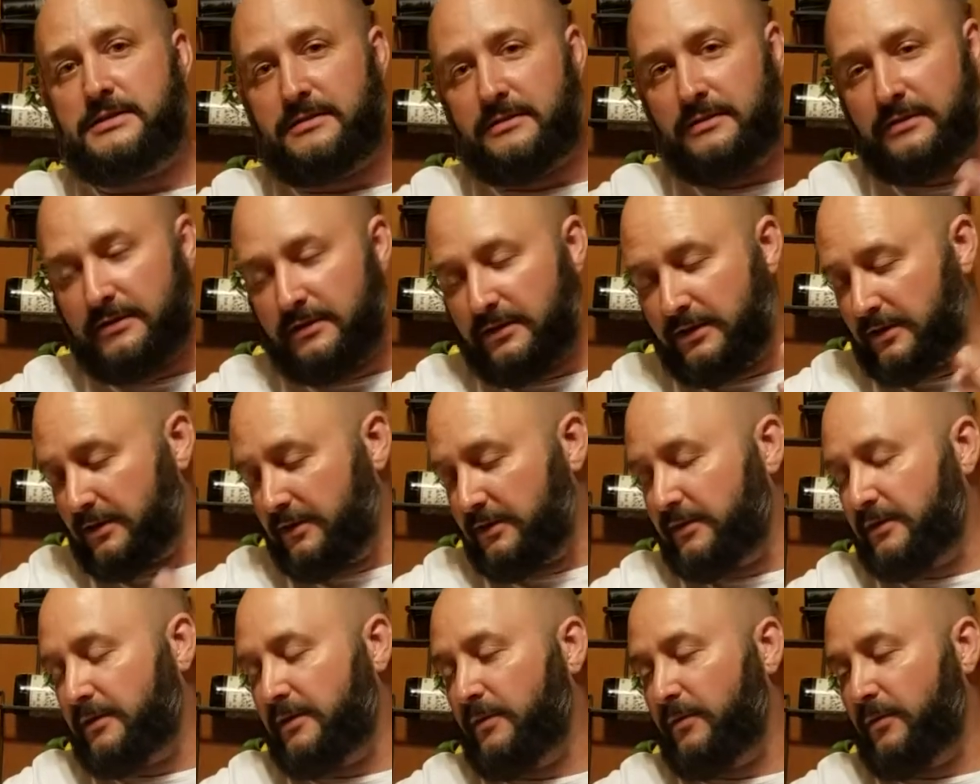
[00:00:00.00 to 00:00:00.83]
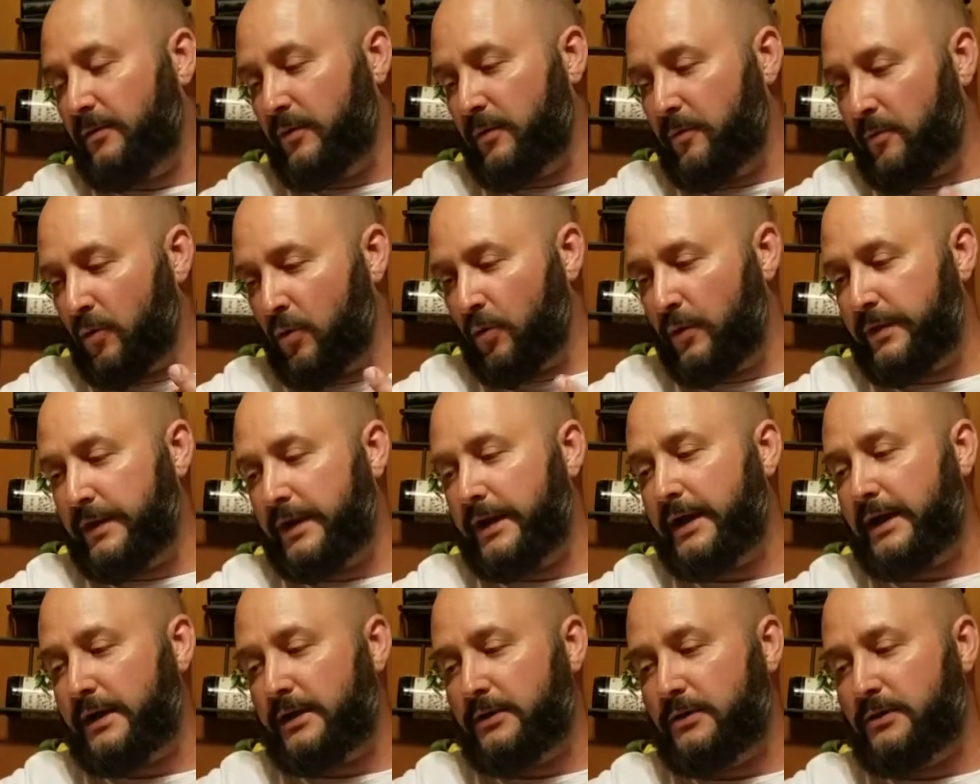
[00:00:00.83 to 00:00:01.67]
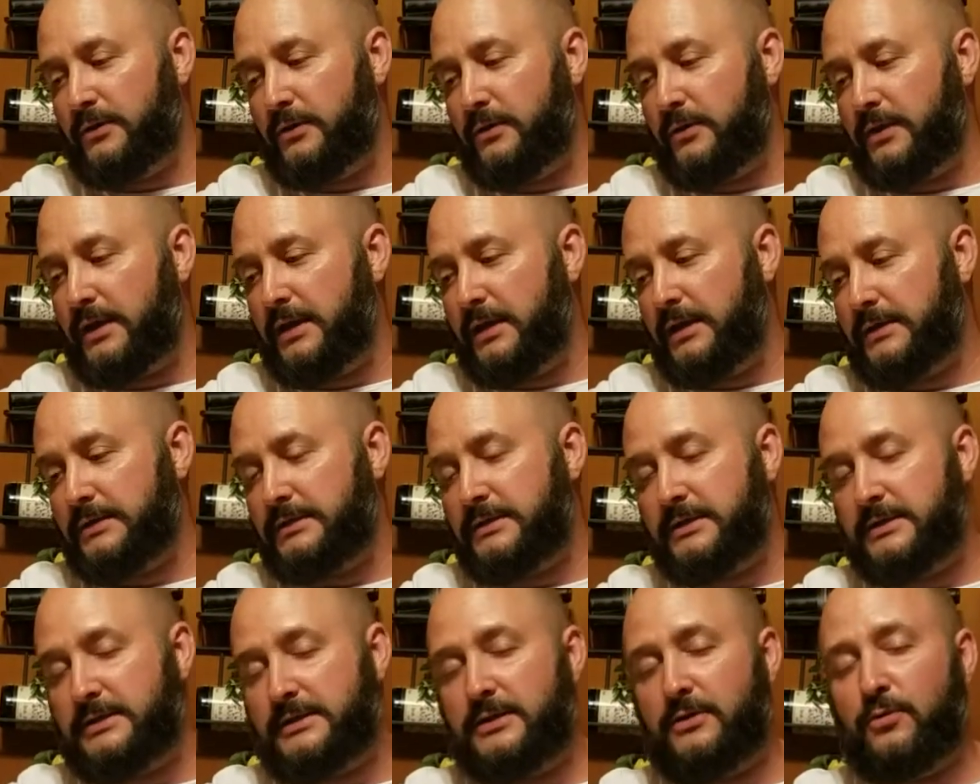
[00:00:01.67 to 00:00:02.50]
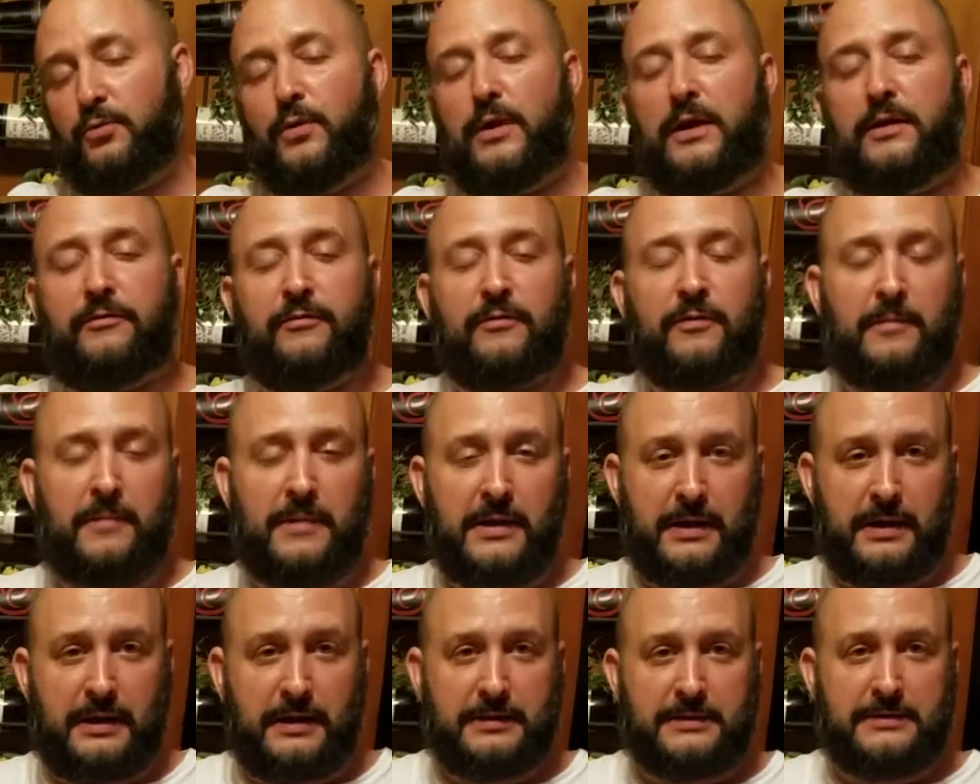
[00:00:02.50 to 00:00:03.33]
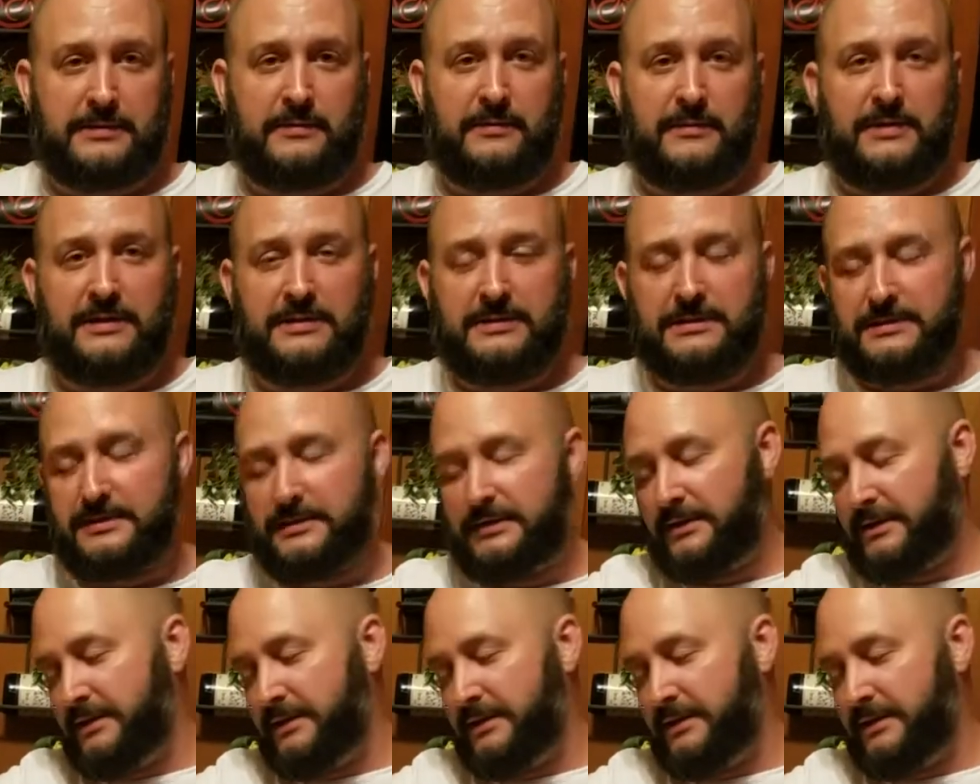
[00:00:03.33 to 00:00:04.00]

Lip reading: the more that I can do to get attention away from my handsomeness